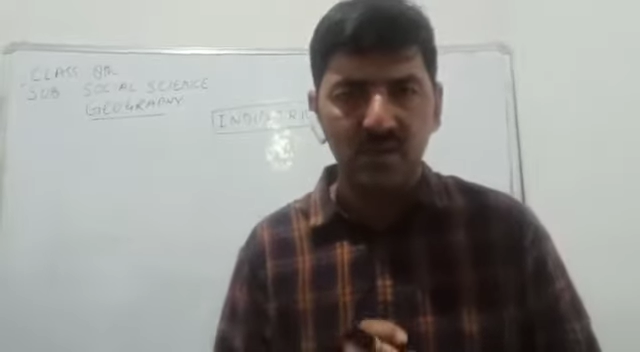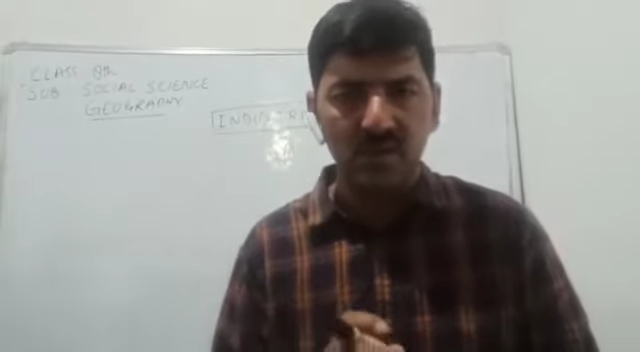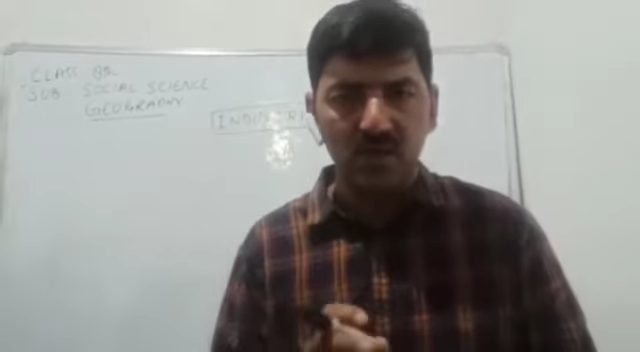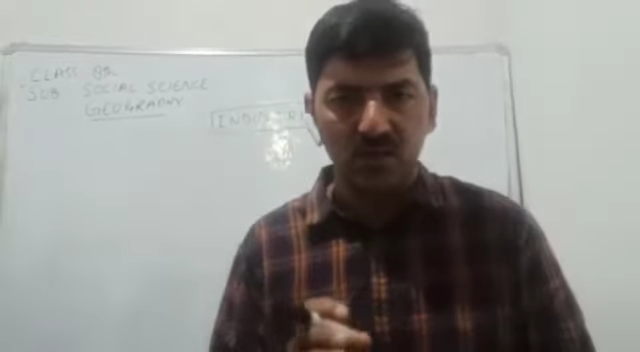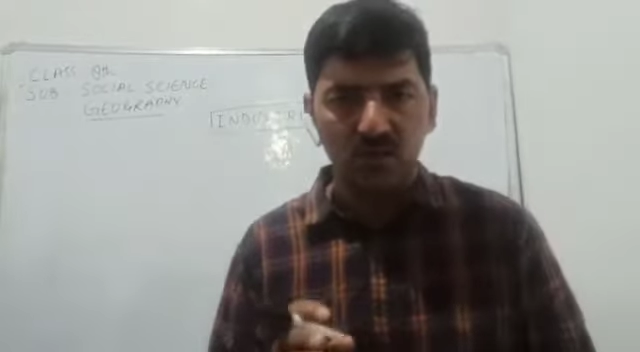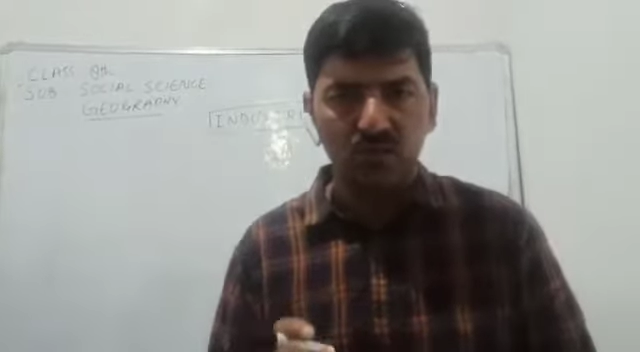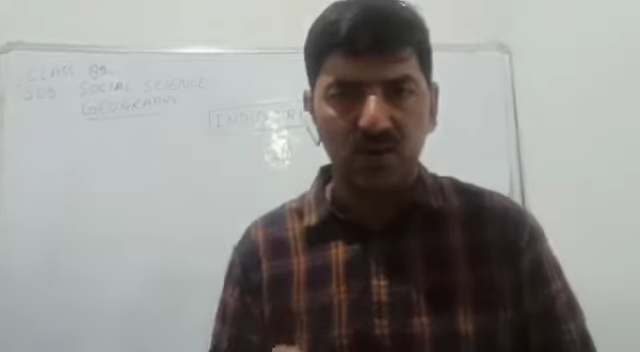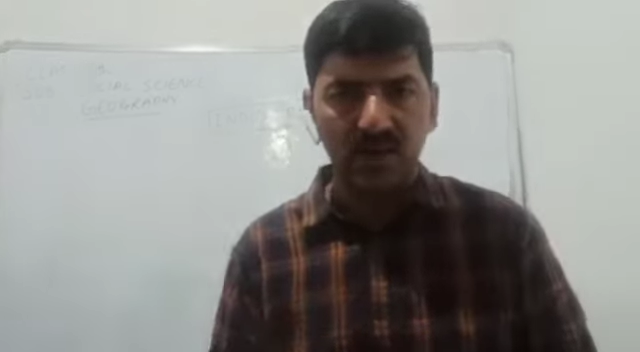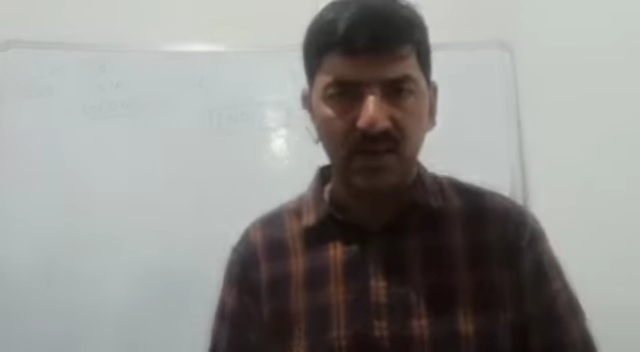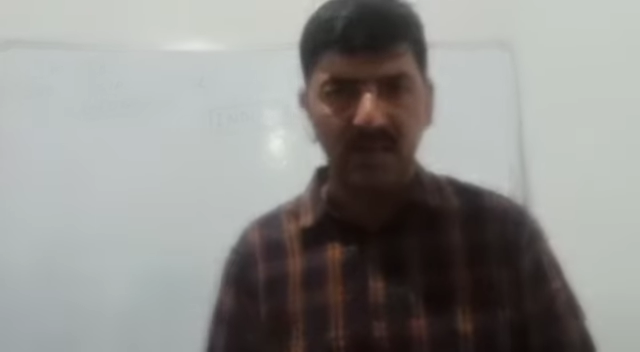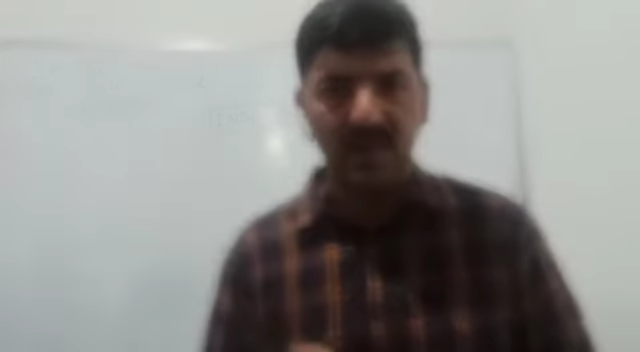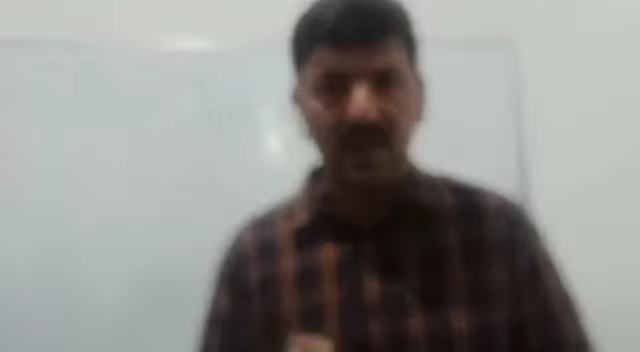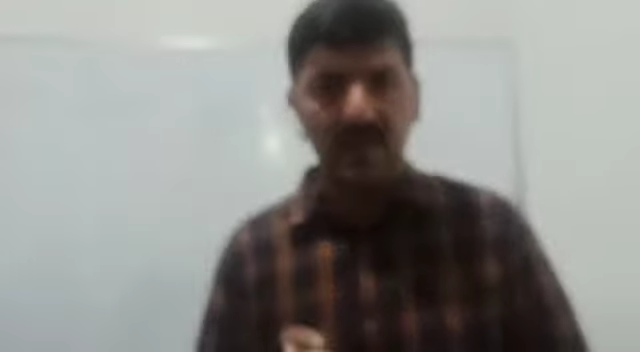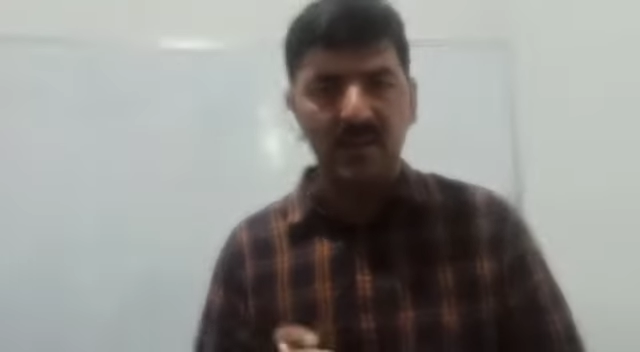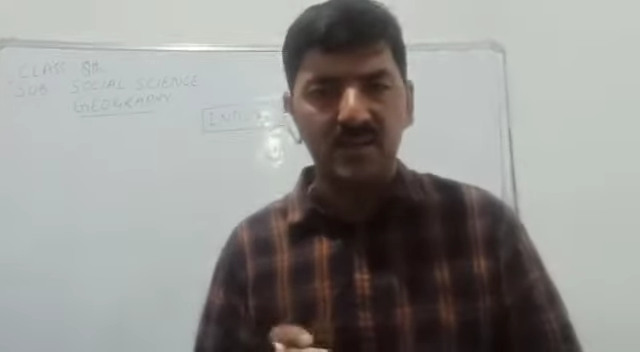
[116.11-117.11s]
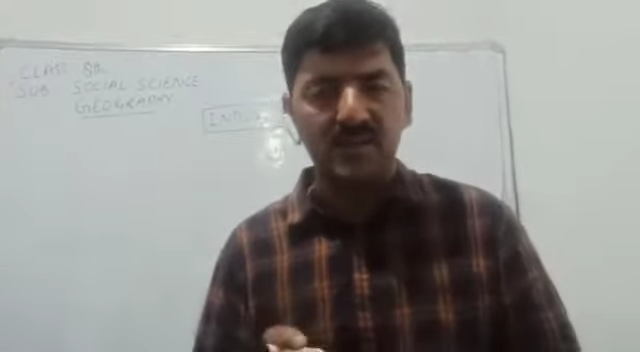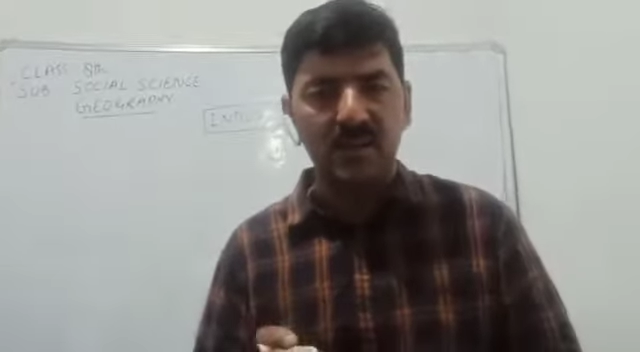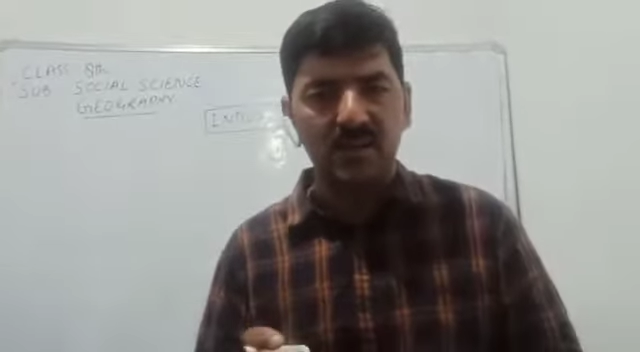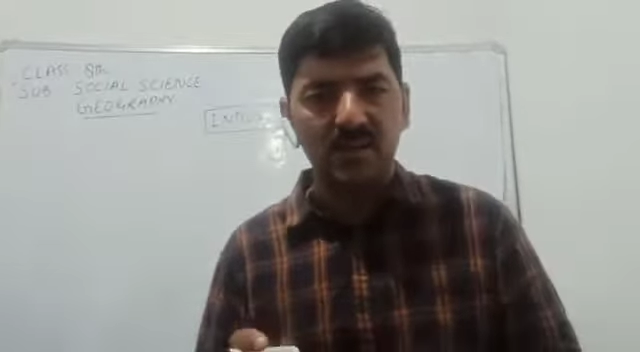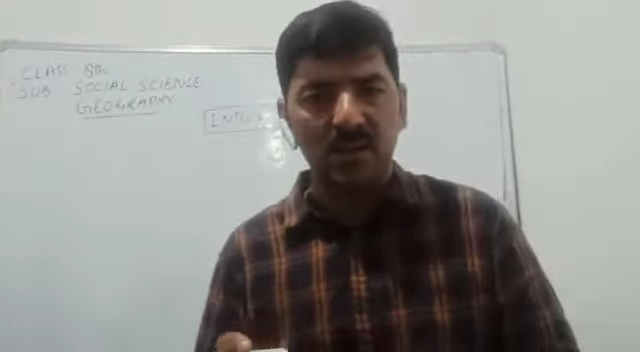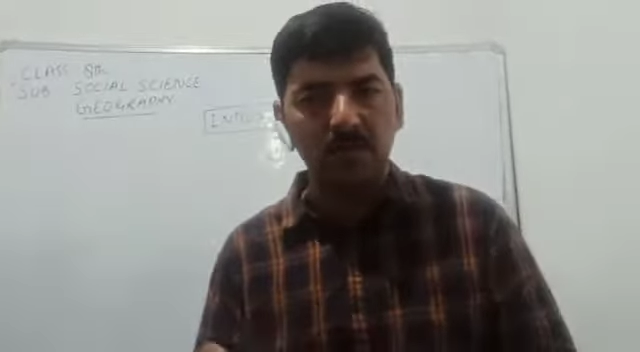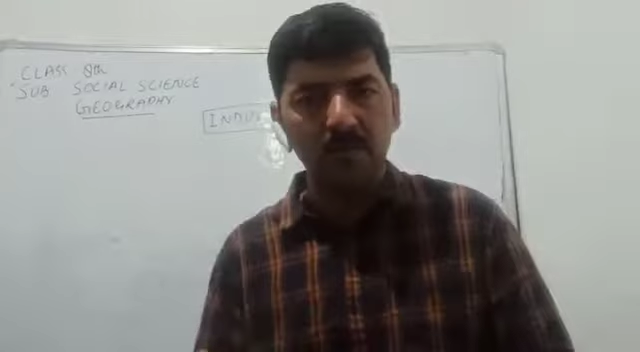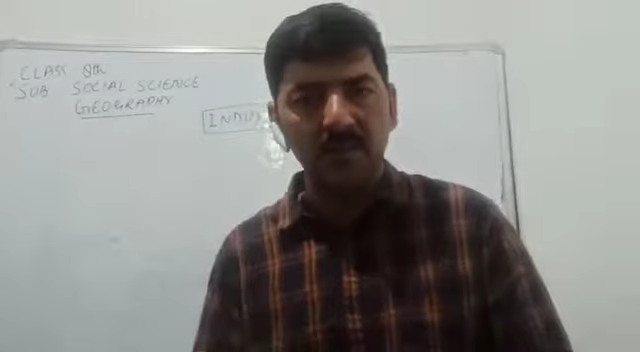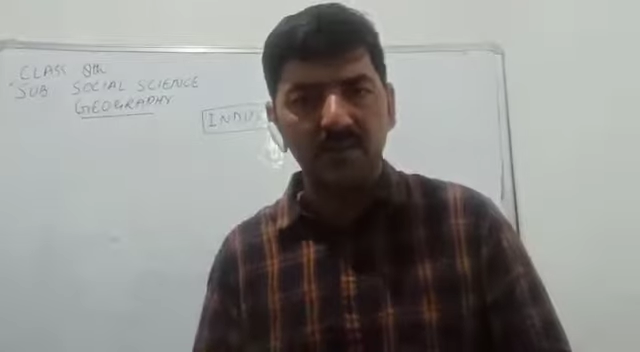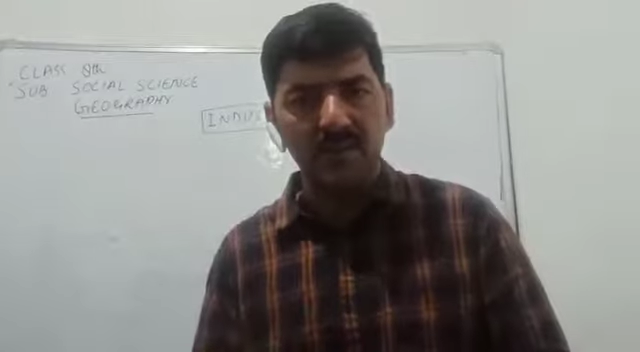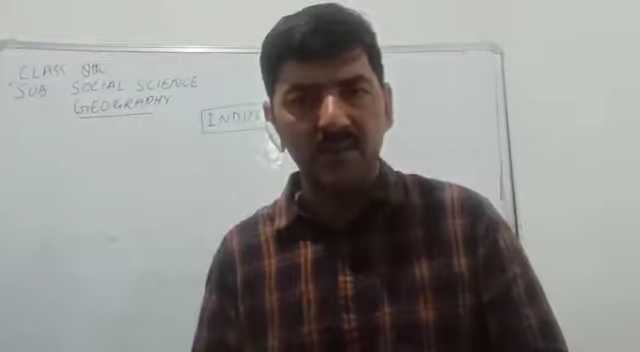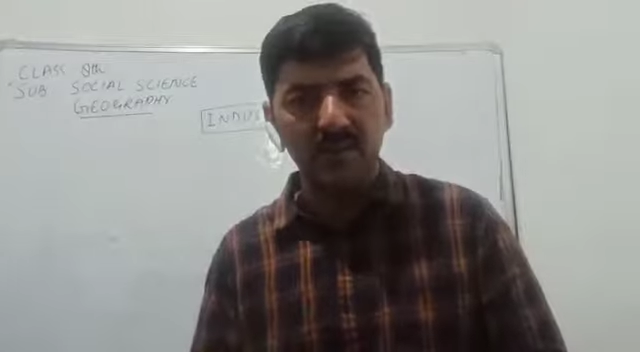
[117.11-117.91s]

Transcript: where the raw material